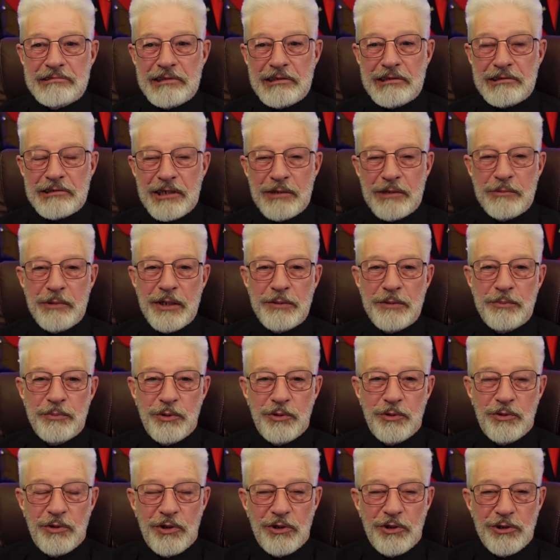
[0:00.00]
come
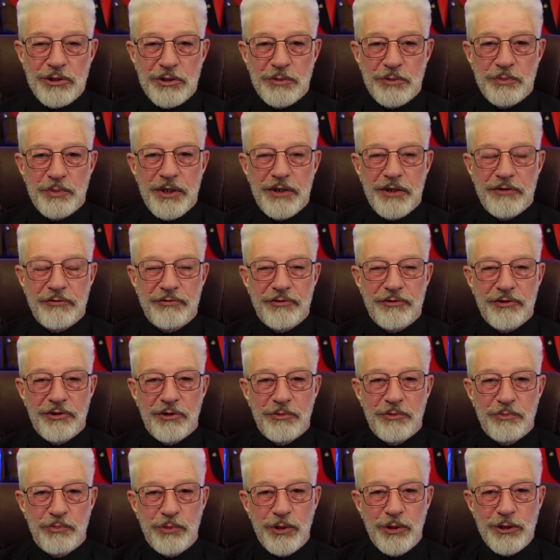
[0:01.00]
April, I shall be a
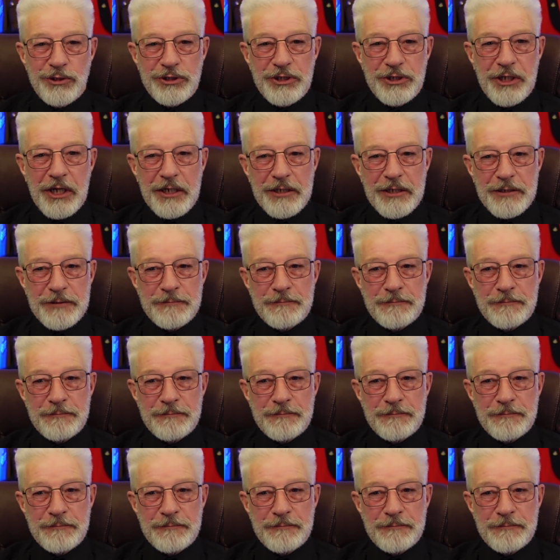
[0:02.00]
full-on pensioner.